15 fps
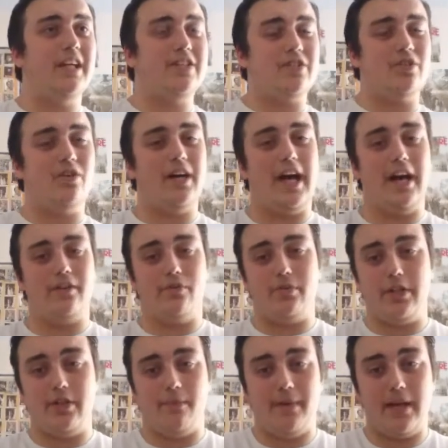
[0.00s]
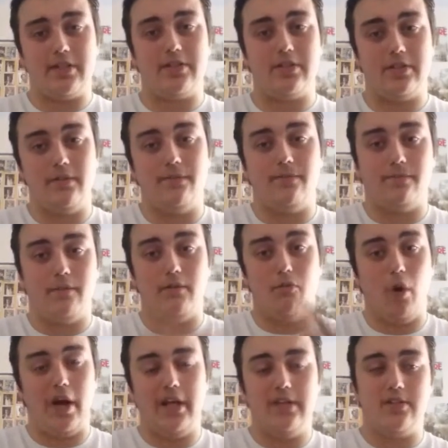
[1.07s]
it's not handled in the best of, of
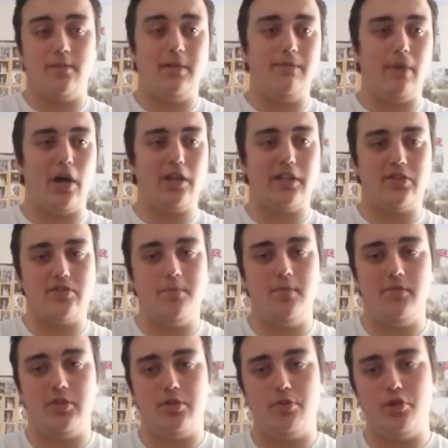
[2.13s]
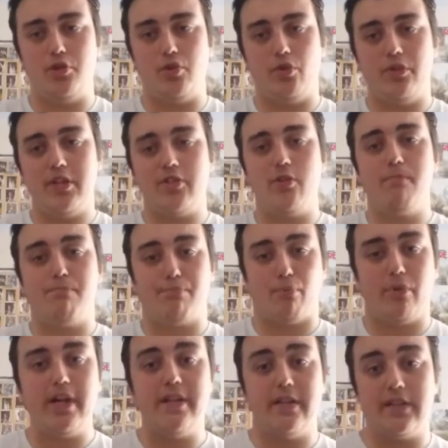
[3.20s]
ways. I mean, partly because the movie's too short. There's no
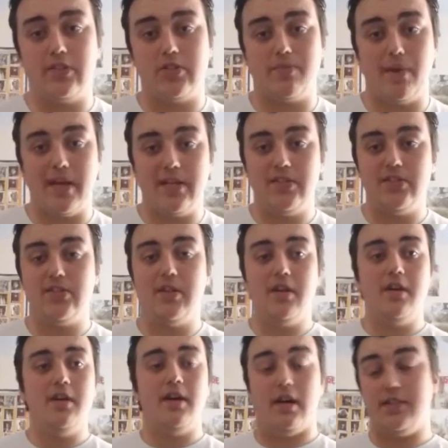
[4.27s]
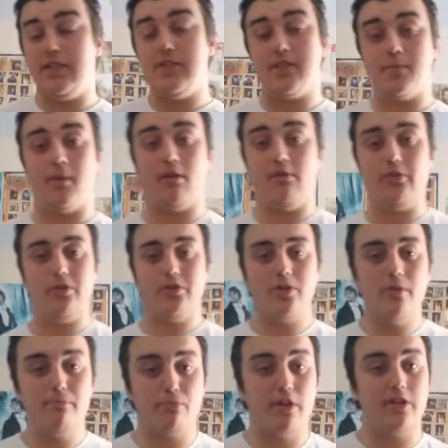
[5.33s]
breathing space. I said this in my review. There's
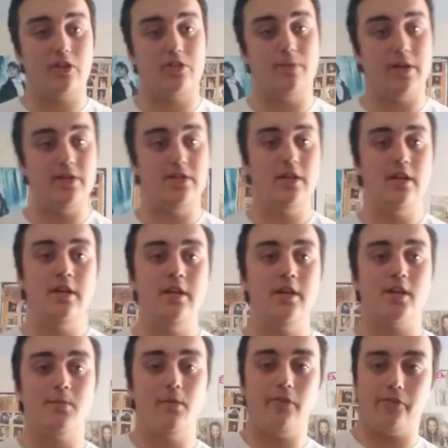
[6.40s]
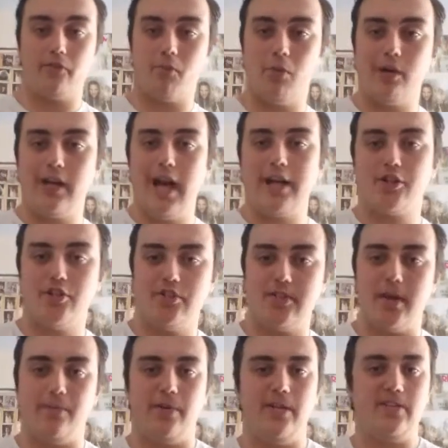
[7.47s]
no breathing space. You're moving from one action
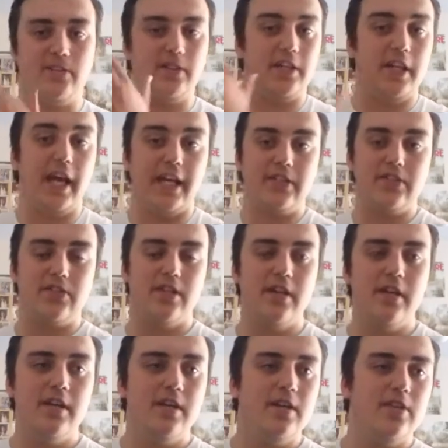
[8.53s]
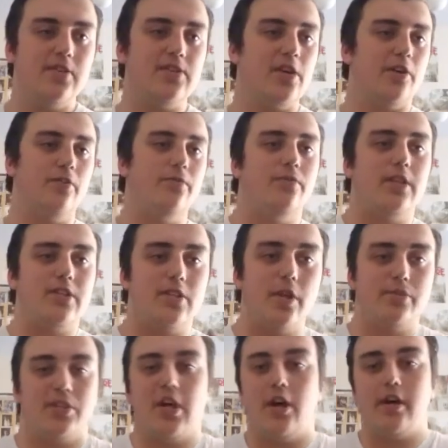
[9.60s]
set piece to the next, so there's no
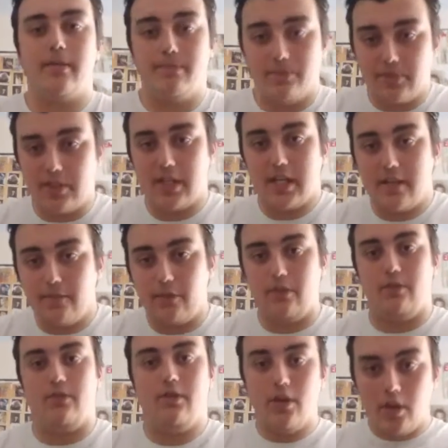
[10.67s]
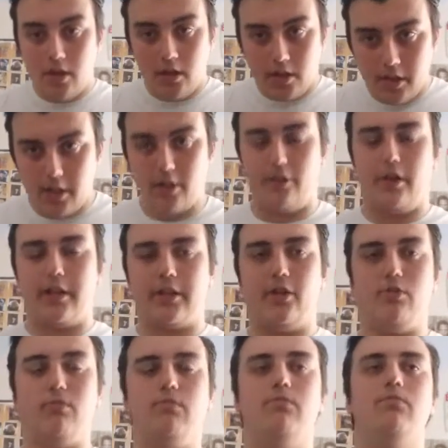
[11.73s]
time to even, you know, like go,